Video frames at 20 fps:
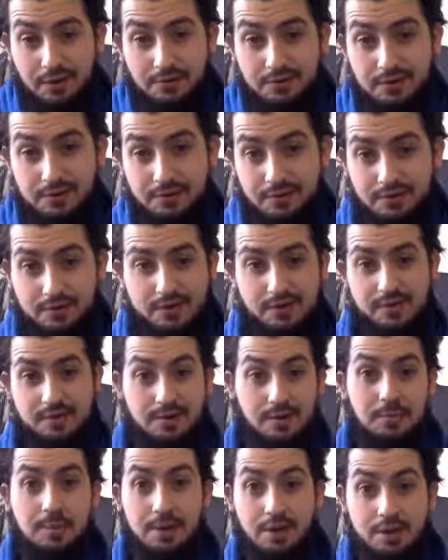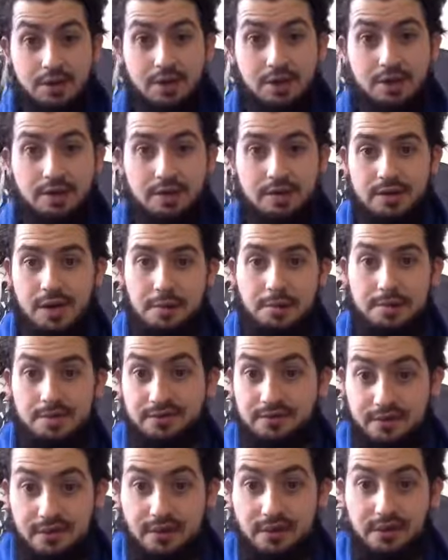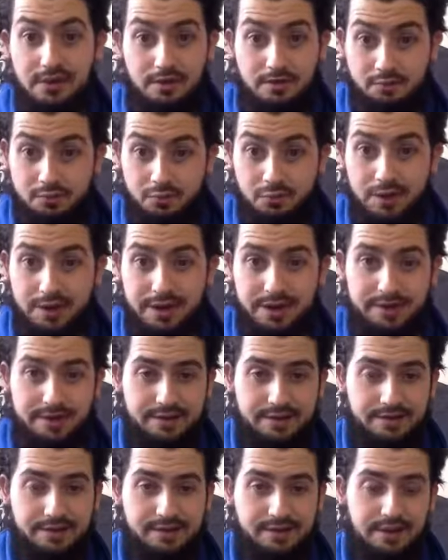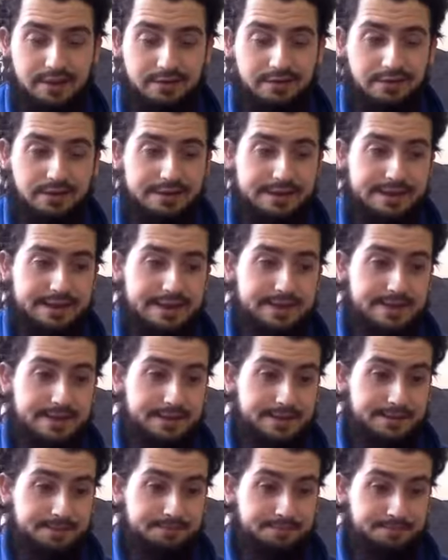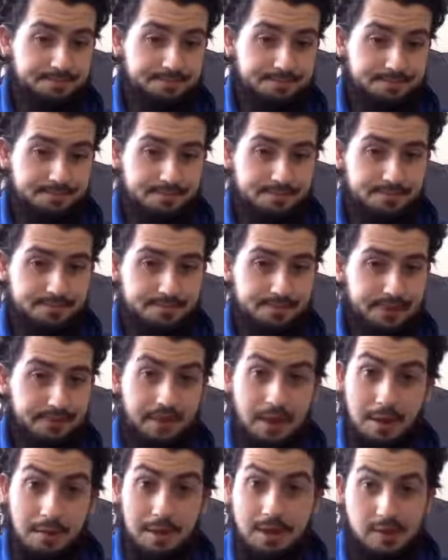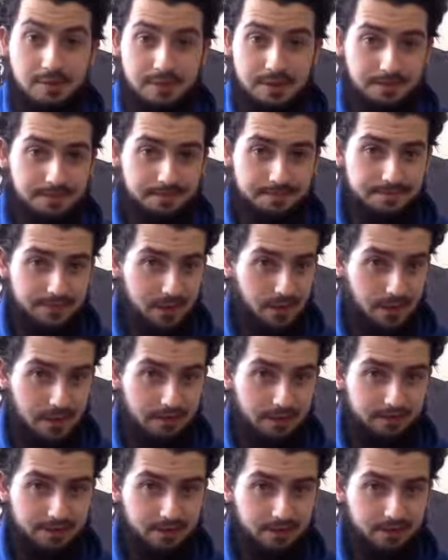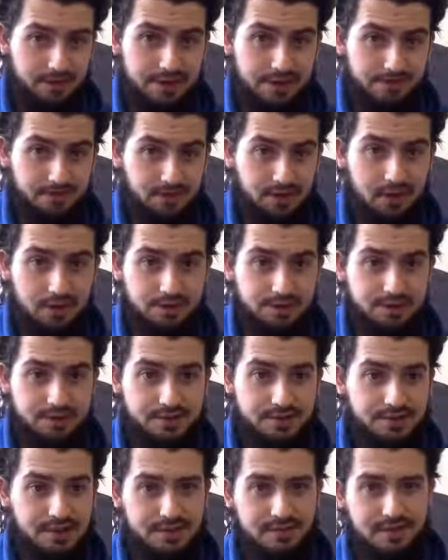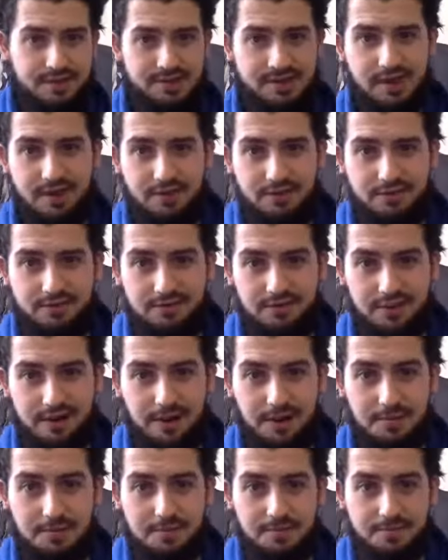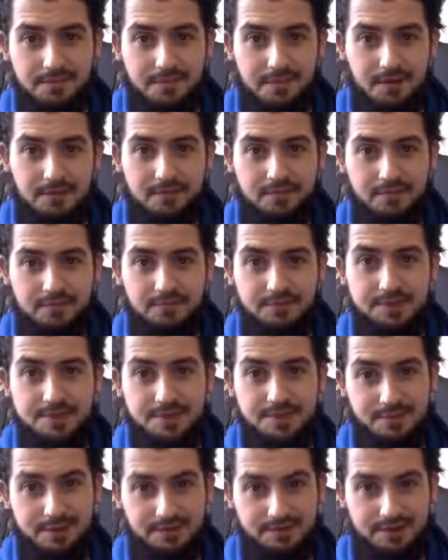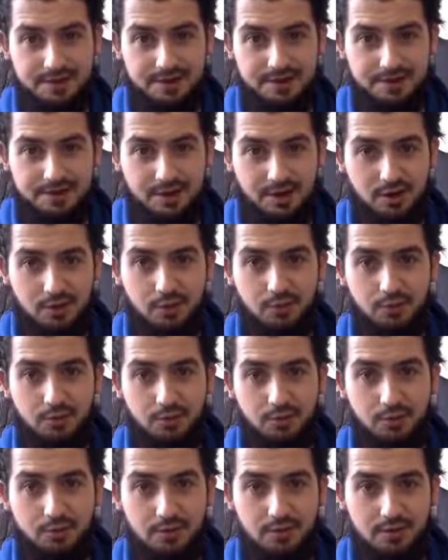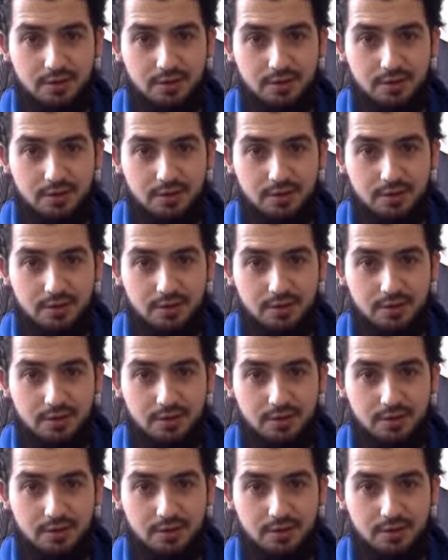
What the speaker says: differences in opinion in terms of fiqh and rulings and stuff. And that amazed me, that you have these 3 different cultures. Like myself, like I'm from a fisherman's village in Cornwall.